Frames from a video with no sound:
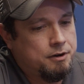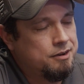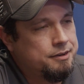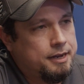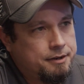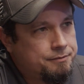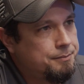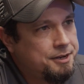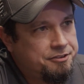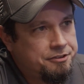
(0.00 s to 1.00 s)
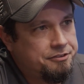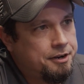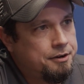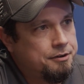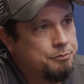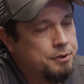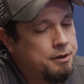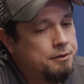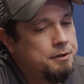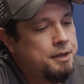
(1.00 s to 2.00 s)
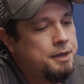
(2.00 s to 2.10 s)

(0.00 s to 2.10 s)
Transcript: our contact information is there as well.